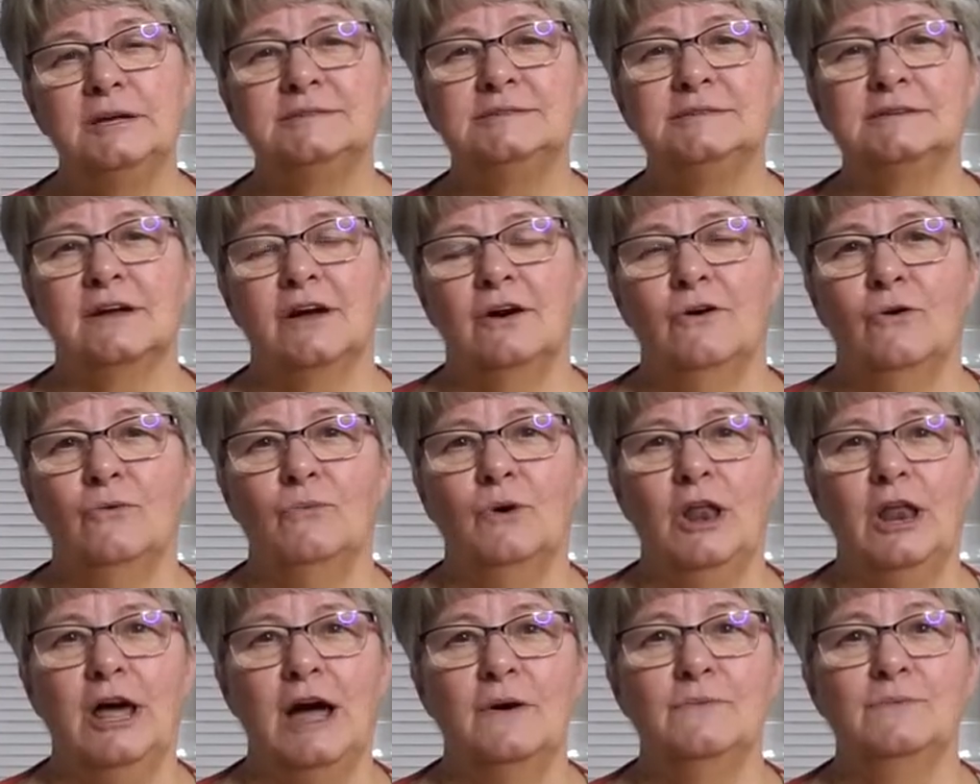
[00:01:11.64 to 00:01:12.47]
Ago,
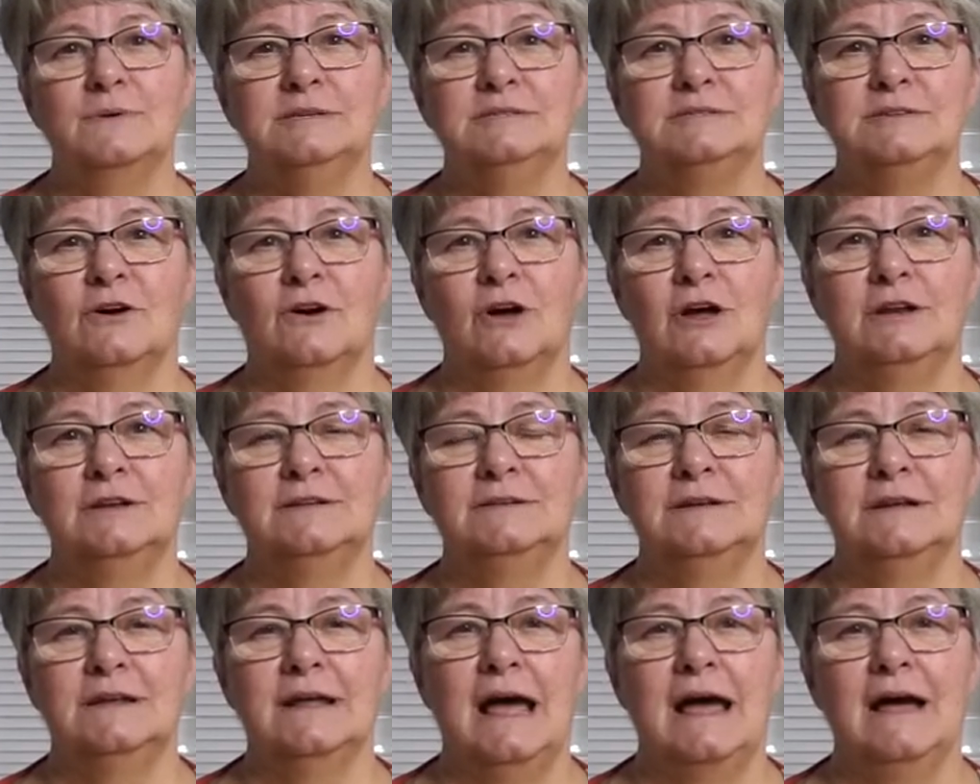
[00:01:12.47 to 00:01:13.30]
while I was
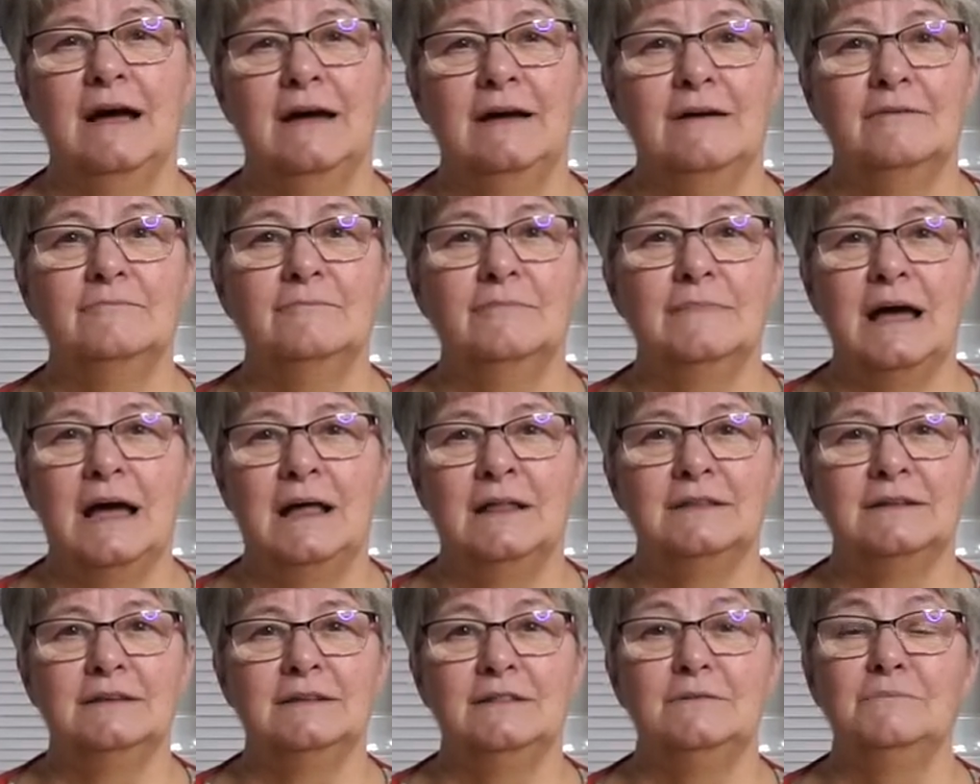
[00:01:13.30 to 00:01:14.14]
on um, a
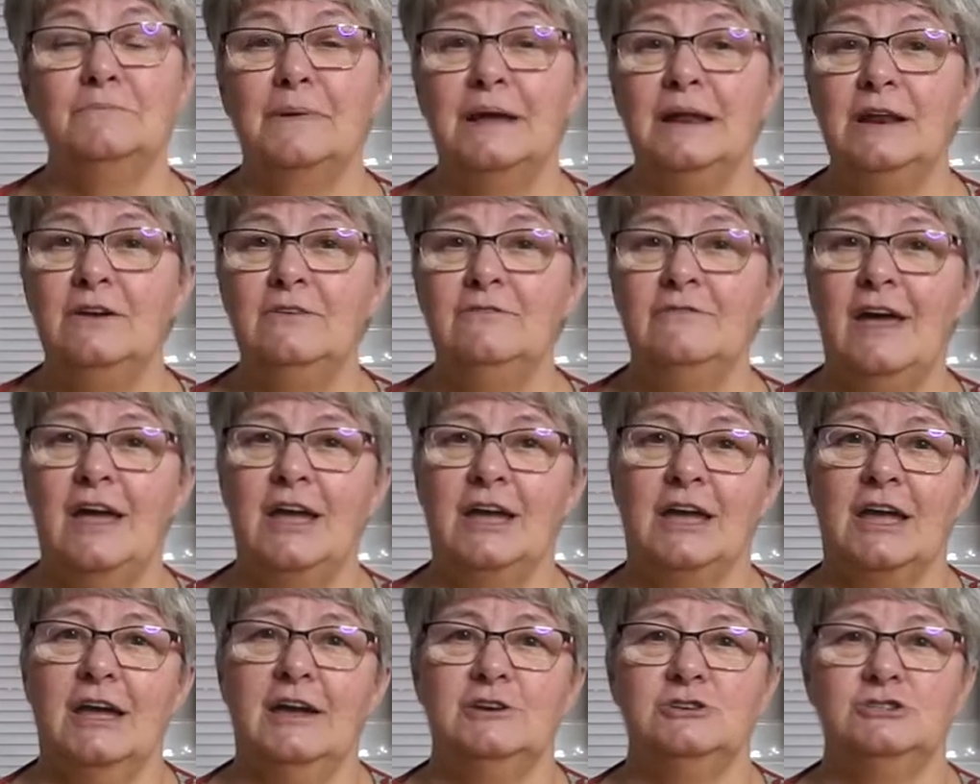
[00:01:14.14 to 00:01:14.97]
little mini
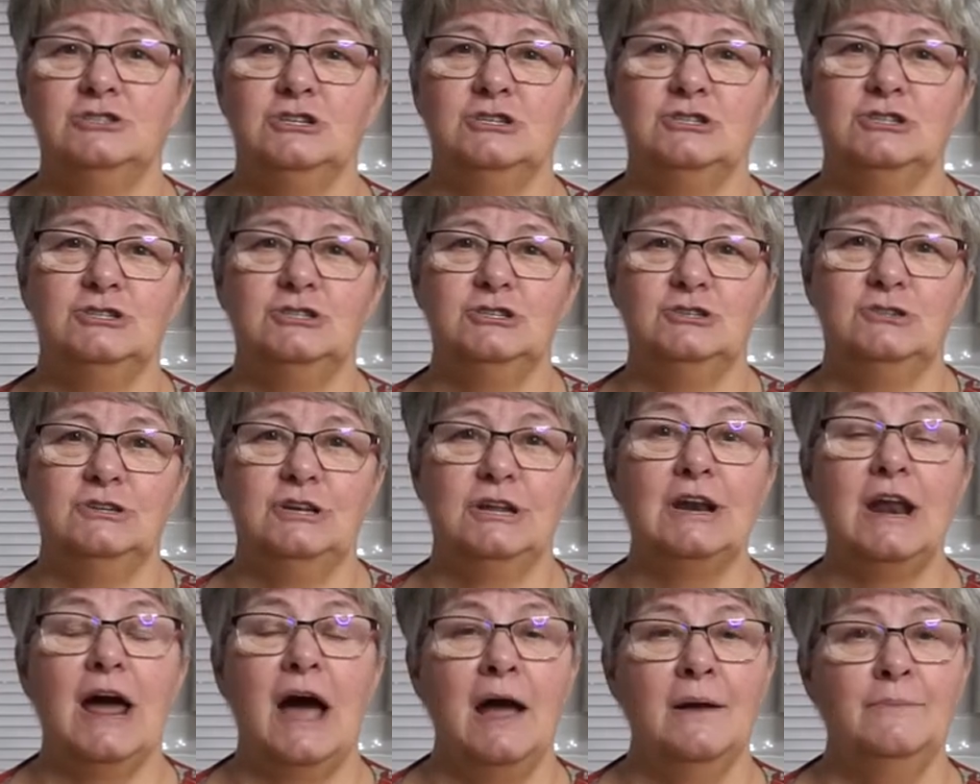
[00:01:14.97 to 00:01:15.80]
vacation to
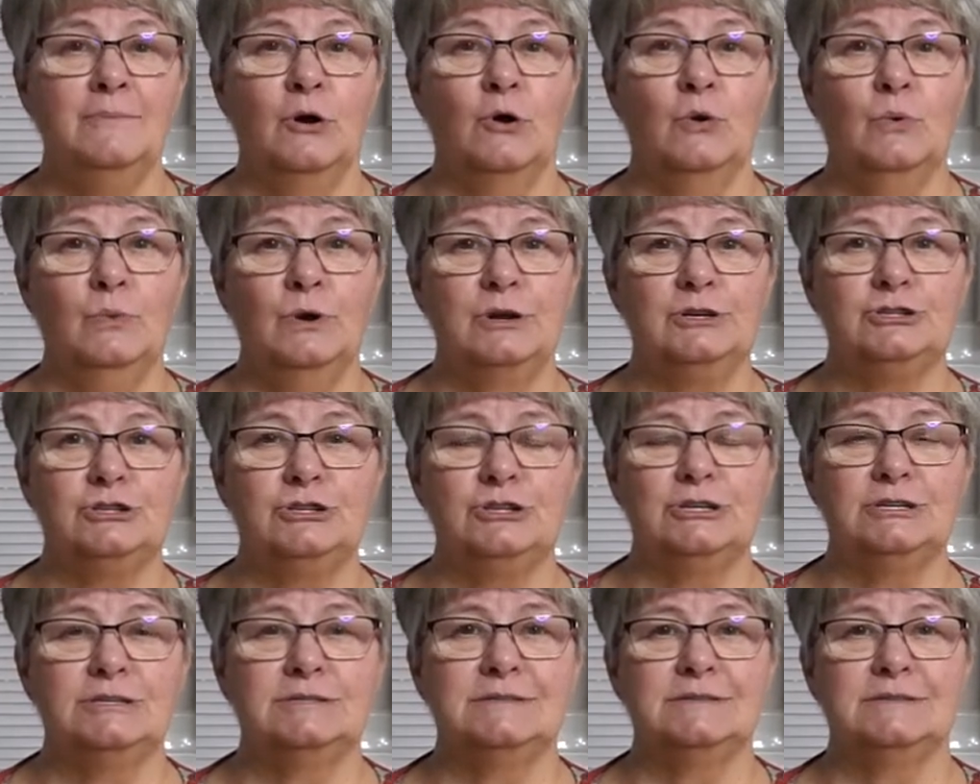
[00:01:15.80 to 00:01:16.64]
Nanaimo, which
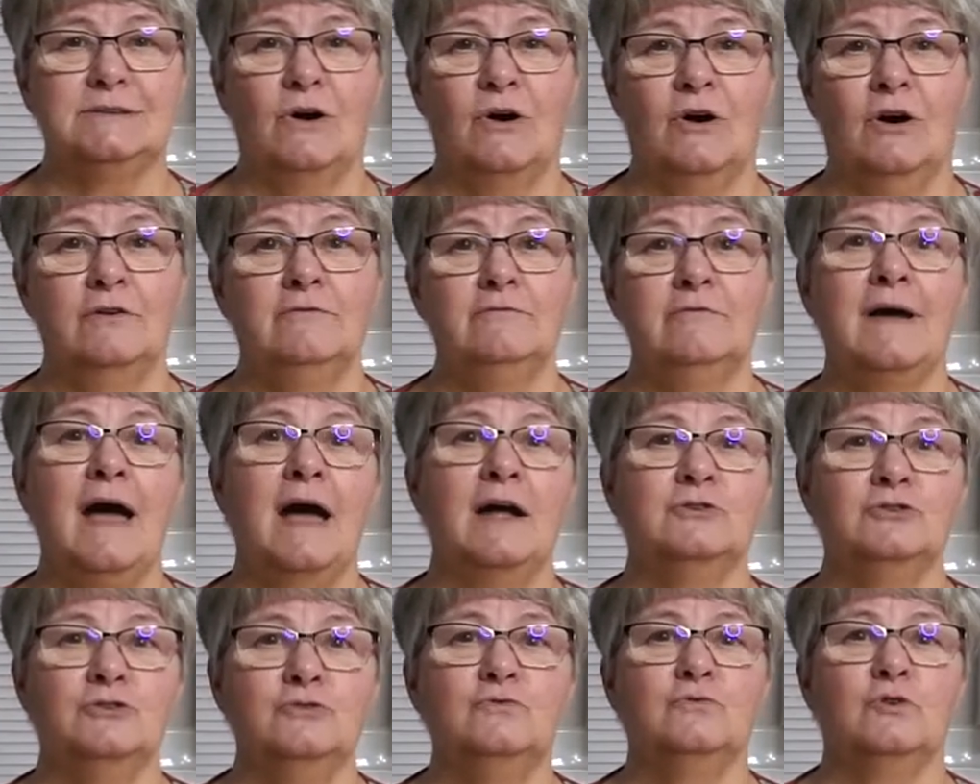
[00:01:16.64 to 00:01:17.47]
is on
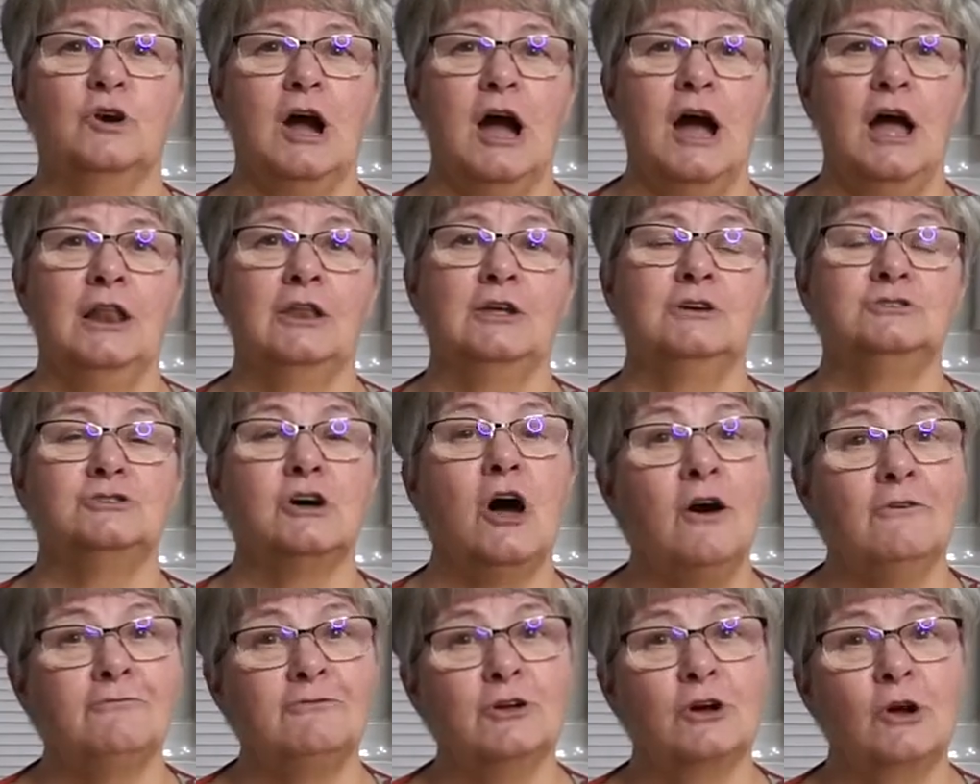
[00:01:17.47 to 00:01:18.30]
Vancouver Island
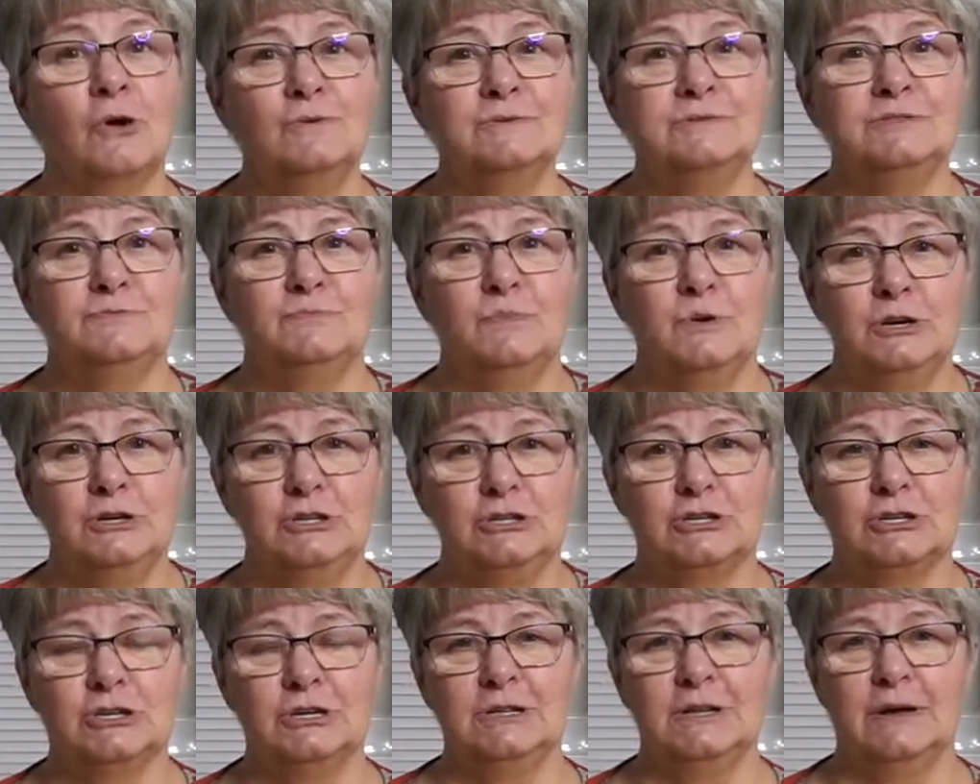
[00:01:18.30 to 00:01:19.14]
off the coast of
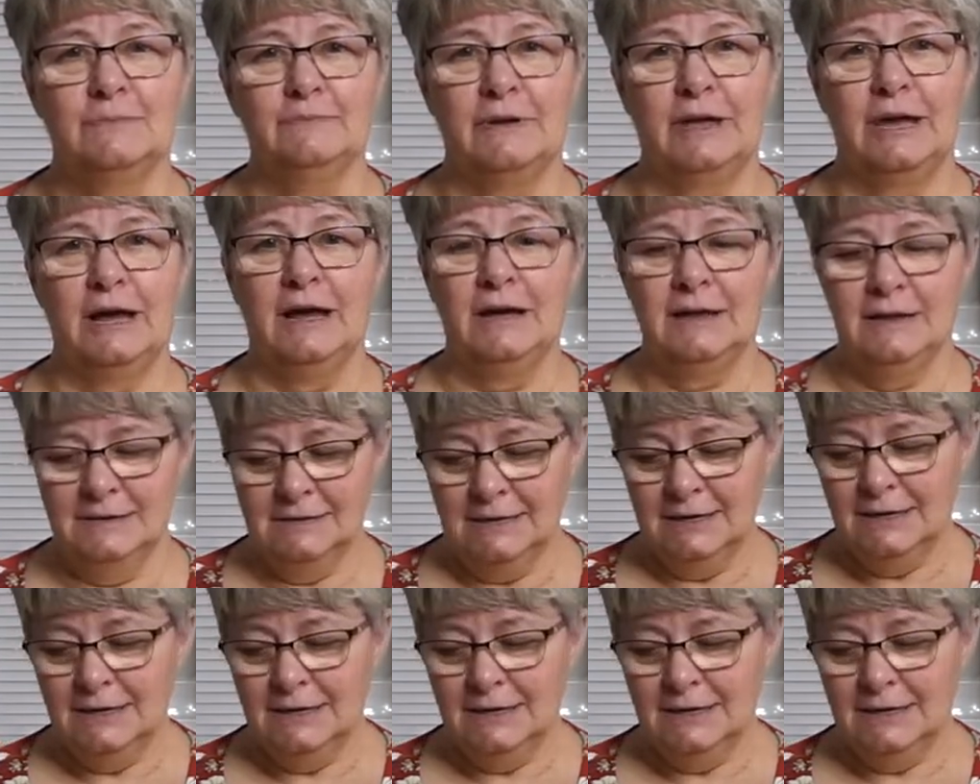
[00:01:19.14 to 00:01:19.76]
British Columbia,